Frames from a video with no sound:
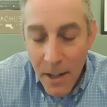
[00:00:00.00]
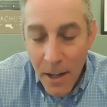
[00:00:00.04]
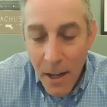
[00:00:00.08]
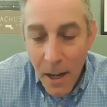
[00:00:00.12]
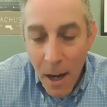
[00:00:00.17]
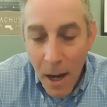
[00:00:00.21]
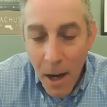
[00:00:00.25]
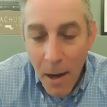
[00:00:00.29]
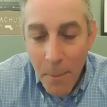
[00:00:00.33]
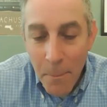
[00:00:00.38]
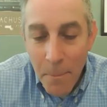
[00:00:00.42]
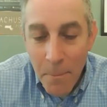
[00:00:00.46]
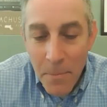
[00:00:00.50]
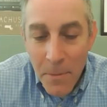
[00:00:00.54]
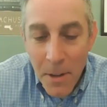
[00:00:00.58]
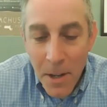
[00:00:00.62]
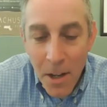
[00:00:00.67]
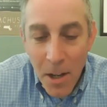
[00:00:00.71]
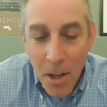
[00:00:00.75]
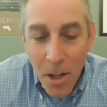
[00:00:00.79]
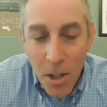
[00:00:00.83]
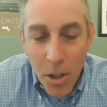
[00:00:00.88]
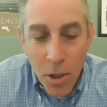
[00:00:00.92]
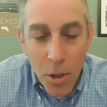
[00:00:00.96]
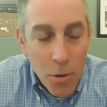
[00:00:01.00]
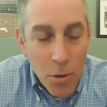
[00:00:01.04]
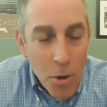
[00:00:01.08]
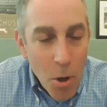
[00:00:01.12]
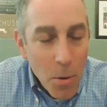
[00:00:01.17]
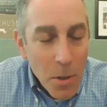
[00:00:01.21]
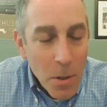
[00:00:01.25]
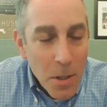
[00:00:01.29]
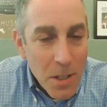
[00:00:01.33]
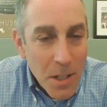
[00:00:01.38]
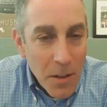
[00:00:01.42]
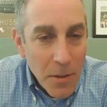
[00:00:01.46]
Um, you
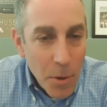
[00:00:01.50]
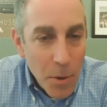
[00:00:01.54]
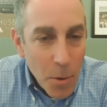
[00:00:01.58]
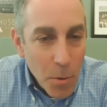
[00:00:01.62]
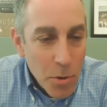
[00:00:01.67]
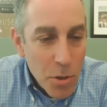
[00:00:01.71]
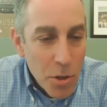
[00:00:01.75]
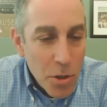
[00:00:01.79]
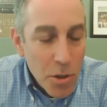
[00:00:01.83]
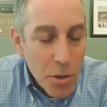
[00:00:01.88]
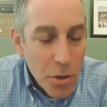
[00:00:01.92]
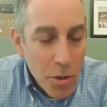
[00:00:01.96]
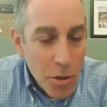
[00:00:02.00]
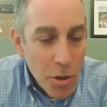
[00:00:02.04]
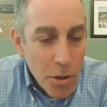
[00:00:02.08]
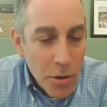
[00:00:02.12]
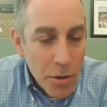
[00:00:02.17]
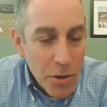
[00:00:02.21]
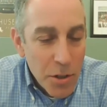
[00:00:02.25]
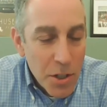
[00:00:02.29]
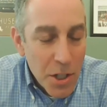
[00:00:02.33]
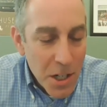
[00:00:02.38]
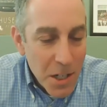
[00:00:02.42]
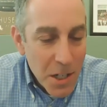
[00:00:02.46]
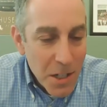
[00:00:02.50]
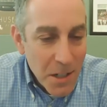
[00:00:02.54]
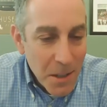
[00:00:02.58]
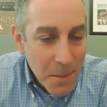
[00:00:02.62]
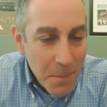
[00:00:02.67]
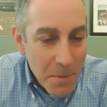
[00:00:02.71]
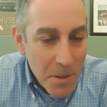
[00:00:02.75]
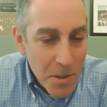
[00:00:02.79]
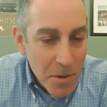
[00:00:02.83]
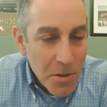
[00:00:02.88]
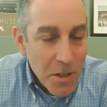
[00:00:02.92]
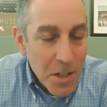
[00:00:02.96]
notice that those
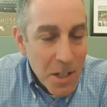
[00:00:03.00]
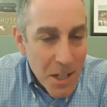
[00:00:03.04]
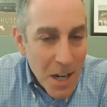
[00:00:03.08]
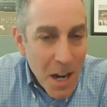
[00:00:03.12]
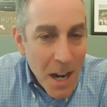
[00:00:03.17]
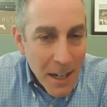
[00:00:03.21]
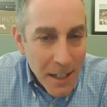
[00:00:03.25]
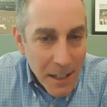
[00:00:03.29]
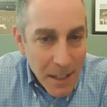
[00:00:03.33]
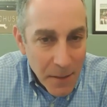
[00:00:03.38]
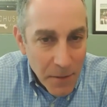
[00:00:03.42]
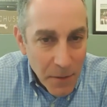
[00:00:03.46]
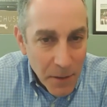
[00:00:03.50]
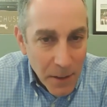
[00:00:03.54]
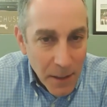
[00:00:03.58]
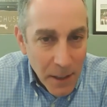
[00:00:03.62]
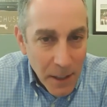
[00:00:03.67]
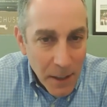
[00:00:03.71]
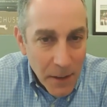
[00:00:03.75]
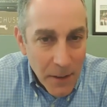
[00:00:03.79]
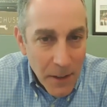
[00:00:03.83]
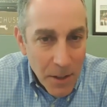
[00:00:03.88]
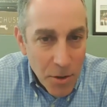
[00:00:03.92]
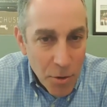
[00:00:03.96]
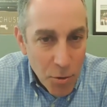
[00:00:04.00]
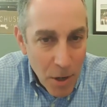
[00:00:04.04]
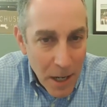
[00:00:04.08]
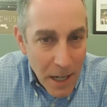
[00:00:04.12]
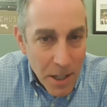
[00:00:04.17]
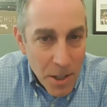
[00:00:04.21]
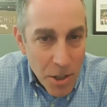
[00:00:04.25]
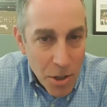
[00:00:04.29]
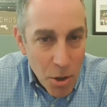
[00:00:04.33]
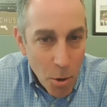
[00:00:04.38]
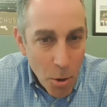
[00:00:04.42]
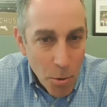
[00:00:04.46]
systems are designed differently. The
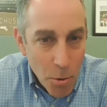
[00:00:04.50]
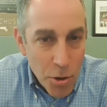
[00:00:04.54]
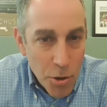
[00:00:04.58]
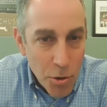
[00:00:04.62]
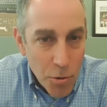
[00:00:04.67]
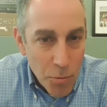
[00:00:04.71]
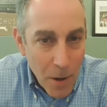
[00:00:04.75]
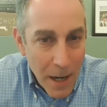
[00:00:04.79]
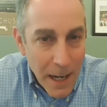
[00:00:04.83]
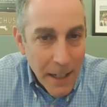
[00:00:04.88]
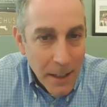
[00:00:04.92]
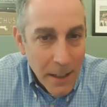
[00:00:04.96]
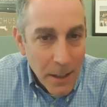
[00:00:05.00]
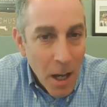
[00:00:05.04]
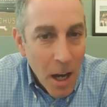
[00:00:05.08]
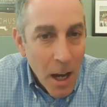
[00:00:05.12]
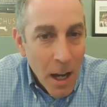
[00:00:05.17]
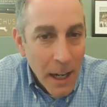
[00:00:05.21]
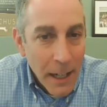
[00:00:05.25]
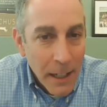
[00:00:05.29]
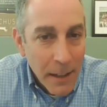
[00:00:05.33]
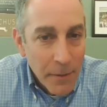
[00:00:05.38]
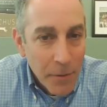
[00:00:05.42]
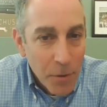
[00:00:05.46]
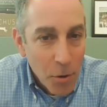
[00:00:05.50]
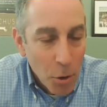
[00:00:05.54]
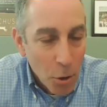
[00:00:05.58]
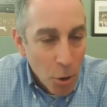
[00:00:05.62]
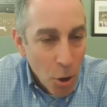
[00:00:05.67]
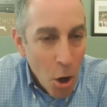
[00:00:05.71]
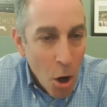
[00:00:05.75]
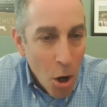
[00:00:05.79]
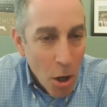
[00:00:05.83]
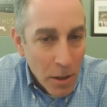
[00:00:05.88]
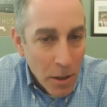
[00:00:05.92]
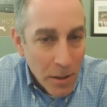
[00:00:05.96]
trains go straight line for a
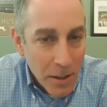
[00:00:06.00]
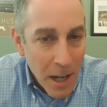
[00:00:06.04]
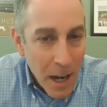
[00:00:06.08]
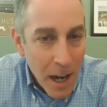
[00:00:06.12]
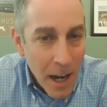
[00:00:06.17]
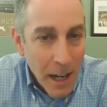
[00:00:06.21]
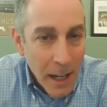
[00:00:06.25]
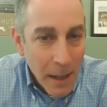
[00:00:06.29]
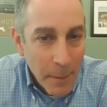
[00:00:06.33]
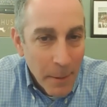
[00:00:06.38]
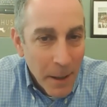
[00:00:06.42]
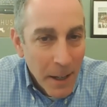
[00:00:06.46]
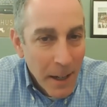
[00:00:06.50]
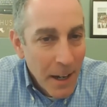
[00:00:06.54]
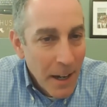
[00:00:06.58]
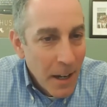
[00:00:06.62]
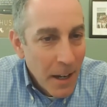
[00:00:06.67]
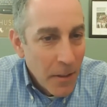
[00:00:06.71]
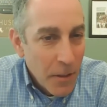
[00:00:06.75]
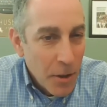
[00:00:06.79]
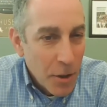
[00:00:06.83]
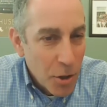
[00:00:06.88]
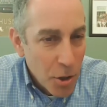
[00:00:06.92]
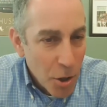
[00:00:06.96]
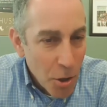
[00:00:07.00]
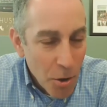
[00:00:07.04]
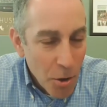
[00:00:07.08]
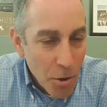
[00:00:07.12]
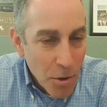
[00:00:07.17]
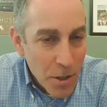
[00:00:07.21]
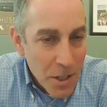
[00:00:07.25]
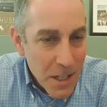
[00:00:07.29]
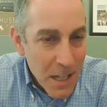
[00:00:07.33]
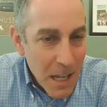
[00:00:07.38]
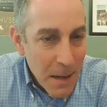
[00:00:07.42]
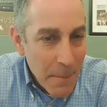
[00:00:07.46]
long time. The
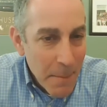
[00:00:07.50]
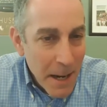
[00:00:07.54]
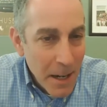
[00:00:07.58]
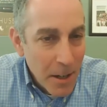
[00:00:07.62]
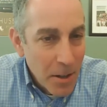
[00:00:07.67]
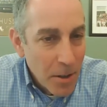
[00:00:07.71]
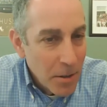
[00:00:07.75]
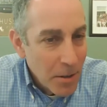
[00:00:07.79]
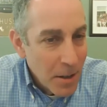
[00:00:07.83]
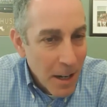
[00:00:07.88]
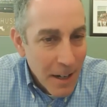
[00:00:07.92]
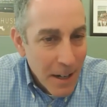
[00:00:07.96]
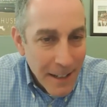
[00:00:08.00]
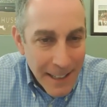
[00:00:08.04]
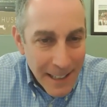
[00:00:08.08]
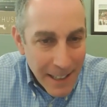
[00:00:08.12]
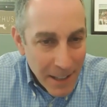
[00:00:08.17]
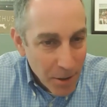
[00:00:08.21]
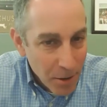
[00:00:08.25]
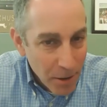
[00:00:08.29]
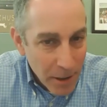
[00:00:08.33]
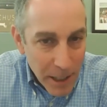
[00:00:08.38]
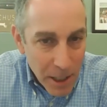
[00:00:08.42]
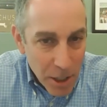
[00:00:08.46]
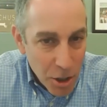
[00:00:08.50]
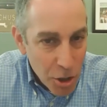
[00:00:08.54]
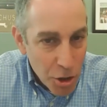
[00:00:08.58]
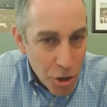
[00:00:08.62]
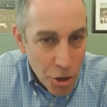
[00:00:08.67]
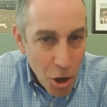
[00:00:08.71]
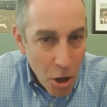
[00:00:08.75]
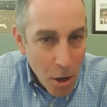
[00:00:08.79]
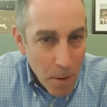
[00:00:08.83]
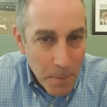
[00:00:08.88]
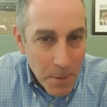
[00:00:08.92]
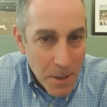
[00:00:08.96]
turns they make are not nearly as
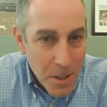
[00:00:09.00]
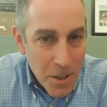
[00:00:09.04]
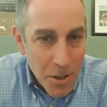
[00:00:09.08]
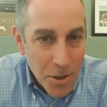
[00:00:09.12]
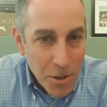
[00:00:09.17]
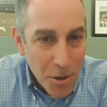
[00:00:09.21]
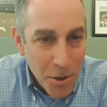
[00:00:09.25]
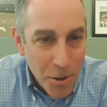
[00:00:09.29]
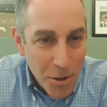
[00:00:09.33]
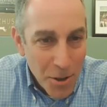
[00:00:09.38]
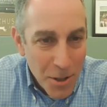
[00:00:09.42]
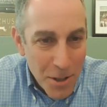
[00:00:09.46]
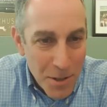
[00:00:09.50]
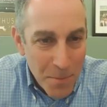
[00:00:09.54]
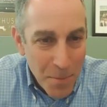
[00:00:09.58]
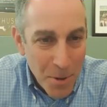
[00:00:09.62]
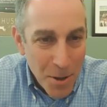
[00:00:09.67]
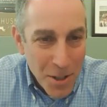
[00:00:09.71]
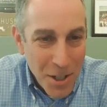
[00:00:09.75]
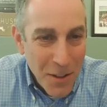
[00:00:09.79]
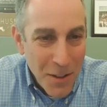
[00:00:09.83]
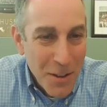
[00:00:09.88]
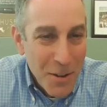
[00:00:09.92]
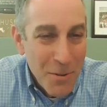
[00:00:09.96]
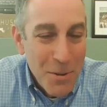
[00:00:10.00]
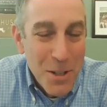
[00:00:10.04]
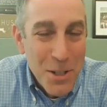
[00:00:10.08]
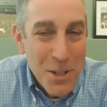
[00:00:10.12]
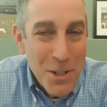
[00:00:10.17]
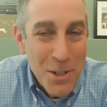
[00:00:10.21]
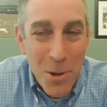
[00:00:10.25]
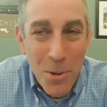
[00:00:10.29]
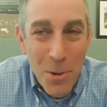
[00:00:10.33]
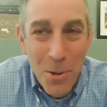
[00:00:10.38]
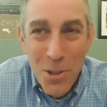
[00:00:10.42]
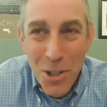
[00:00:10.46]
sharp as the turns of Moscow. And there is
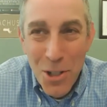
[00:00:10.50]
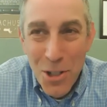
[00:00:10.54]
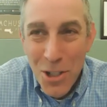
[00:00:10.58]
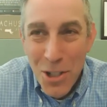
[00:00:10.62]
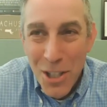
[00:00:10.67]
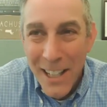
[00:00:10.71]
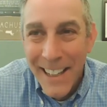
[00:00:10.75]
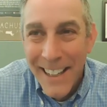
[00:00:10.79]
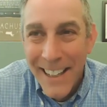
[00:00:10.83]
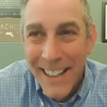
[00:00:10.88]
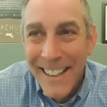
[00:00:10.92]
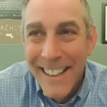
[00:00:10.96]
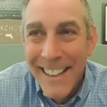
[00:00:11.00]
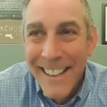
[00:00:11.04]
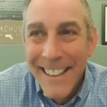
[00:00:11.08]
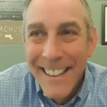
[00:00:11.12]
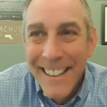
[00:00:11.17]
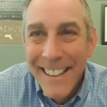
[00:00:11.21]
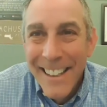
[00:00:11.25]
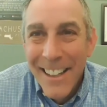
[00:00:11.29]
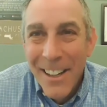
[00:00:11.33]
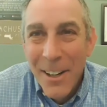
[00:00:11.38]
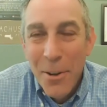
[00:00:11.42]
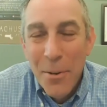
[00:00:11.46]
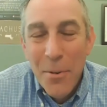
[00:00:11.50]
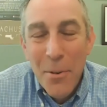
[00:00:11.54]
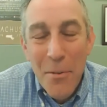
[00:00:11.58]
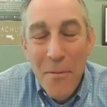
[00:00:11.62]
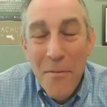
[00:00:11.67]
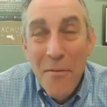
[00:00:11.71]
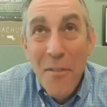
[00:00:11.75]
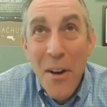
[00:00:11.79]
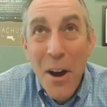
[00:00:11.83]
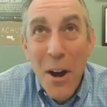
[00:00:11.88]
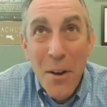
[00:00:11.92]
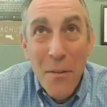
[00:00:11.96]
no such thing, or
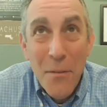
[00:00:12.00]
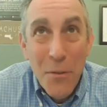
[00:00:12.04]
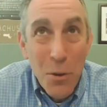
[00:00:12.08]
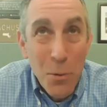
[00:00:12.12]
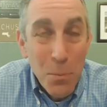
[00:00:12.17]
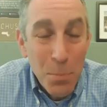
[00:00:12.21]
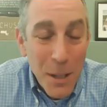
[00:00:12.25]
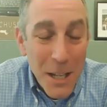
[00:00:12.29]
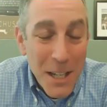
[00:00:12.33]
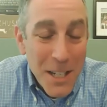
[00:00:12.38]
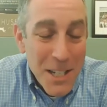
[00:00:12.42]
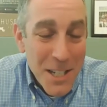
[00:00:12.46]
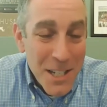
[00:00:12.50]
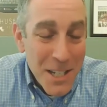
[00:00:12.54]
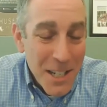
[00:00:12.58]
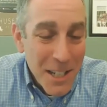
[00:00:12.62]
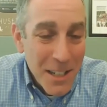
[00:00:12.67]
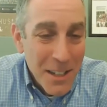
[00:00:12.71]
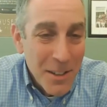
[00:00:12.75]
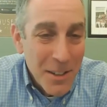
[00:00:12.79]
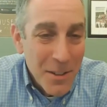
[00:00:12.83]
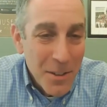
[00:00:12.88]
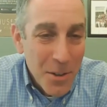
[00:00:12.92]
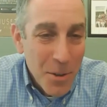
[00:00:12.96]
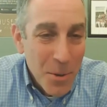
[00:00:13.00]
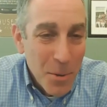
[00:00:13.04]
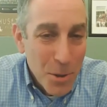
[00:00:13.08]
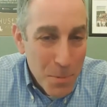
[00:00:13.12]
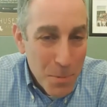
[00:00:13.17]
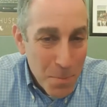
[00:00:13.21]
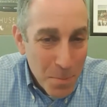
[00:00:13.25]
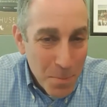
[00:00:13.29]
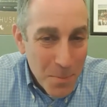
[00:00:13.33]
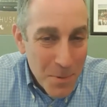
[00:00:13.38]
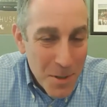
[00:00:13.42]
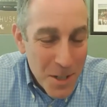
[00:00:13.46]
very few places in
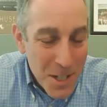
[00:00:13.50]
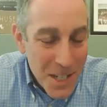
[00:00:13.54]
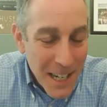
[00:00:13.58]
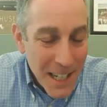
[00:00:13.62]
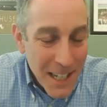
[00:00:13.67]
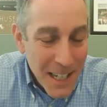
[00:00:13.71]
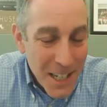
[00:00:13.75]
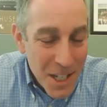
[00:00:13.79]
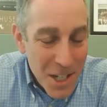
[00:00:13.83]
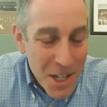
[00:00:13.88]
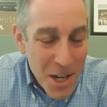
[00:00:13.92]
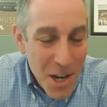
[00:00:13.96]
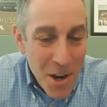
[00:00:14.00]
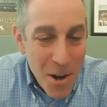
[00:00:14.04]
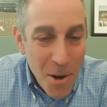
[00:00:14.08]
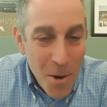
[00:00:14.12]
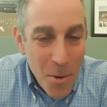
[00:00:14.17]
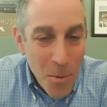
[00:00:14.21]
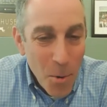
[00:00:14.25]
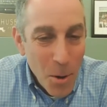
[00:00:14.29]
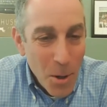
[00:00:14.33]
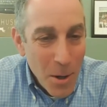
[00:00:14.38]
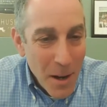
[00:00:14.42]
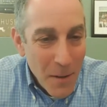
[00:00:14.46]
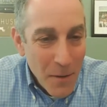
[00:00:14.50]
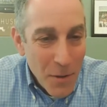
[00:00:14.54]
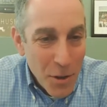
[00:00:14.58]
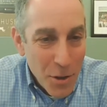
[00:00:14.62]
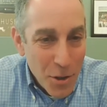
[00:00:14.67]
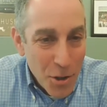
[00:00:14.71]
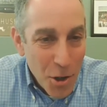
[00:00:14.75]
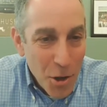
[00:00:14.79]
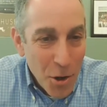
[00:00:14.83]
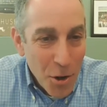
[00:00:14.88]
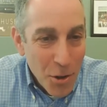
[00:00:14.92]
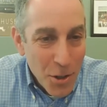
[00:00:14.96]
those cities where you have the
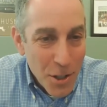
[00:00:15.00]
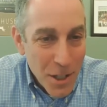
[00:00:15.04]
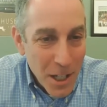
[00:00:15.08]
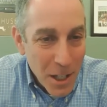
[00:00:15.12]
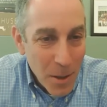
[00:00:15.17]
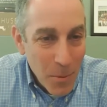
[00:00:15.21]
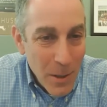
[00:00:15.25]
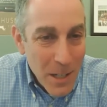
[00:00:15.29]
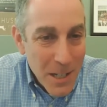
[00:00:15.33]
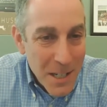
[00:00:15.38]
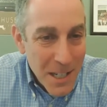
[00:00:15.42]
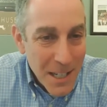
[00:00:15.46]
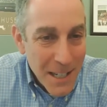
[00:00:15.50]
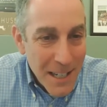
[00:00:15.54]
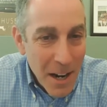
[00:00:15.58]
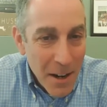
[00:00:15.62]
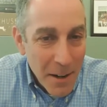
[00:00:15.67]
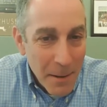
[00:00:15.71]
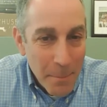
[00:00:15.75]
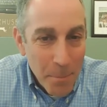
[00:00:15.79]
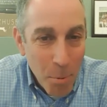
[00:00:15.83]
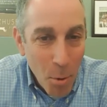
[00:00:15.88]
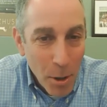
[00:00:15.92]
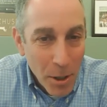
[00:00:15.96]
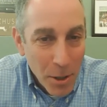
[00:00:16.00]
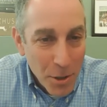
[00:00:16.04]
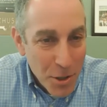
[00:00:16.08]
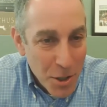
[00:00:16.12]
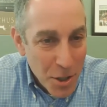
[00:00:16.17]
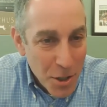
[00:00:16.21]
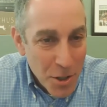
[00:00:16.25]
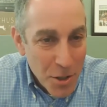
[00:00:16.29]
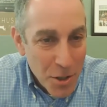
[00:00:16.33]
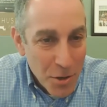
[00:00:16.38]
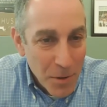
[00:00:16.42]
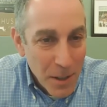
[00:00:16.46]
turns like we see down in
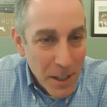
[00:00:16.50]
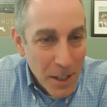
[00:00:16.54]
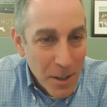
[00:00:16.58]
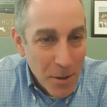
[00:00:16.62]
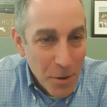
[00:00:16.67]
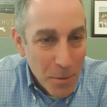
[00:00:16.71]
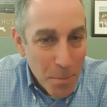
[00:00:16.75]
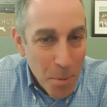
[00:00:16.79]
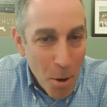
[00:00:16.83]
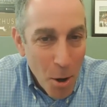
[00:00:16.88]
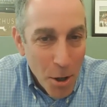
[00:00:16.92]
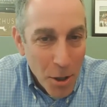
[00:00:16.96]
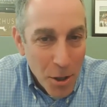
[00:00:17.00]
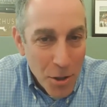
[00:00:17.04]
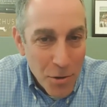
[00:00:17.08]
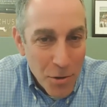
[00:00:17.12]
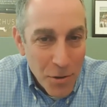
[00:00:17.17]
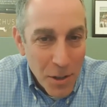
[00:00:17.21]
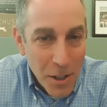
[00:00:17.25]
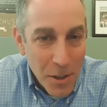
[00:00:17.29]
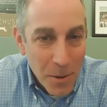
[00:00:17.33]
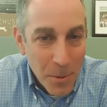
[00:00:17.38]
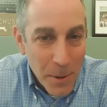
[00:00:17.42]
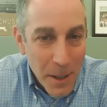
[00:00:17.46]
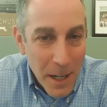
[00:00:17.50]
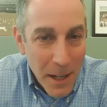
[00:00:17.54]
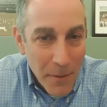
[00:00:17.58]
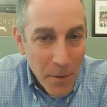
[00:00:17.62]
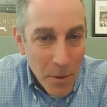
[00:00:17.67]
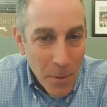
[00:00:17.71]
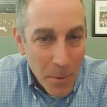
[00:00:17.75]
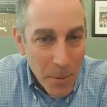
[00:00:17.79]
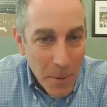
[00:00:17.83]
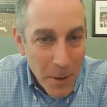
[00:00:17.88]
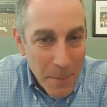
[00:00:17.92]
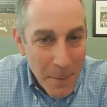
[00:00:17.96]
Boylston Street or Park Street or
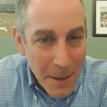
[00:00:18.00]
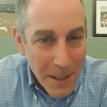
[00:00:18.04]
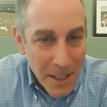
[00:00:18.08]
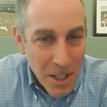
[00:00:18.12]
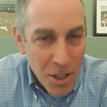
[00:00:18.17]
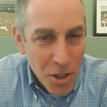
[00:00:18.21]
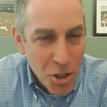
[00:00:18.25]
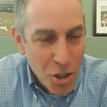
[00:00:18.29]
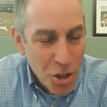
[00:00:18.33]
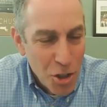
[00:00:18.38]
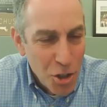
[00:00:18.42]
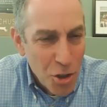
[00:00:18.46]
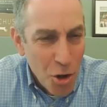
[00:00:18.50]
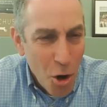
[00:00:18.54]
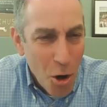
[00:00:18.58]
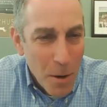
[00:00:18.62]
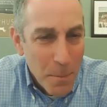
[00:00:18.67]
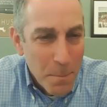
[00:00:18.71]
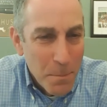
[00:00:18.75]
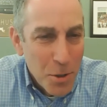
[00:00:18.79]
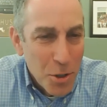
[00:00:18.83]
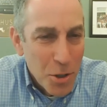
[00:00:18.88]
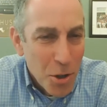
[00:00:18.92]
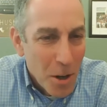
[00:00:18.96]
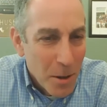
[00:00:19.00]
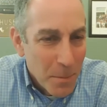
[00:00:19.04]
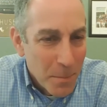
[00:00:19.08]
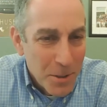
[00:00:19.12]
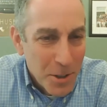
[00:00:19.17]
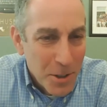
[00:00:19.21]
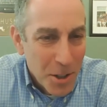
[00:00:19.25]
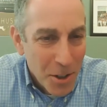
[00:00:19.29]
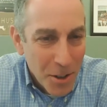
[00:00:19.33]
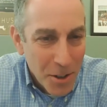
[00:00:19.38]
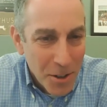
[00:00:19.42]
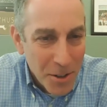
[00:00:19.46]
whatever. They make these sharp, sharp
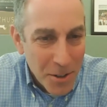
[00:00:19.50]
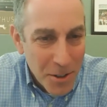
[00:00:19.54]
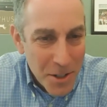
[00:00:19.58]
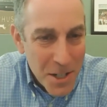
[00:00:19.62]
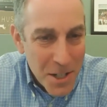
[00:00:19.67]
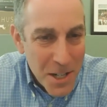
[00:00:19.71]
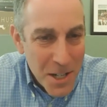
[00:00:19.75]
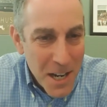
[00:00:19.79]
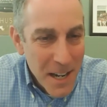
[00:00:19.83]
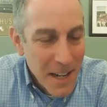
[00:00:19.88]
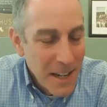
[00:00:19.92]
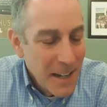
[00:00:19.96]
turns.